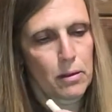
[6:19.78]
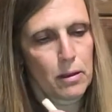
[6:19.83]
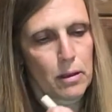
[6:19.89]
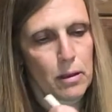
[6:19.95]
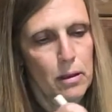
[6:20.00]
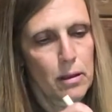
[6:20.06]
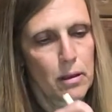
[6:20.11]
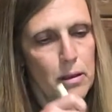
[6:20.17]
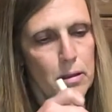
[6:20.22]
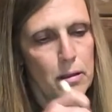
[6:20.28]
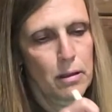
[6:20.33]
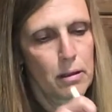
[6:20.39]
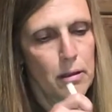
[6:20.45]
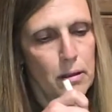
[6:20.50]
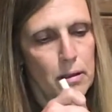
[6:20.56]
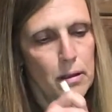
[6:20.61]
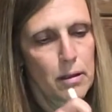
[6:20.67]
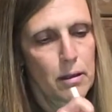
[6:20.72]
Okay,
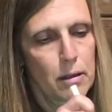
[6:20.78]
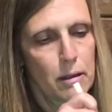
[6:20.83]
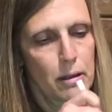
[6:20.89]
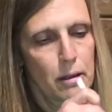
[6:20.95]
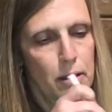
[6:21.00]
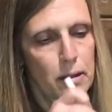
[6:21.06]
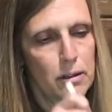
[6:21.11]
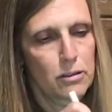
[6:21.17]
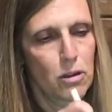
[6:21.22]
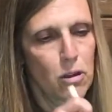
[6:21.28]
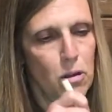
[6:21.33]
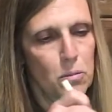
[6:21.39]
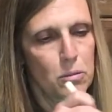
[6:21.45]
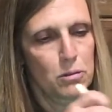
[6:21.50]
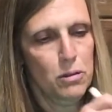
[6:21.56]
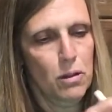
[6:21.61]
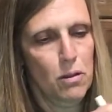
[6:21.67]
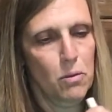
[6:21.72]
it's
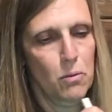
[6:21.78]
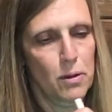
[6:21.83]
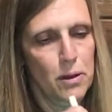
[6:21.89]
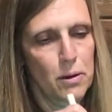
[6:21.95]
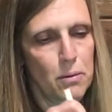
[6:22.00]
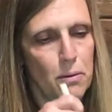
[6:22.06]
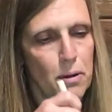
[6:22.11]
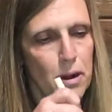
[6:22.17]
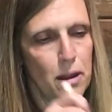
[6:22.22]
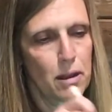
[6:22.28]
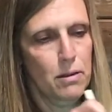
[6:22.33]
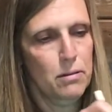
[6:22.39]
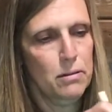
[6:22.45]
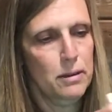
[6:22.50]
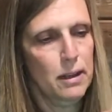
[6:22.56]
almost all the way around.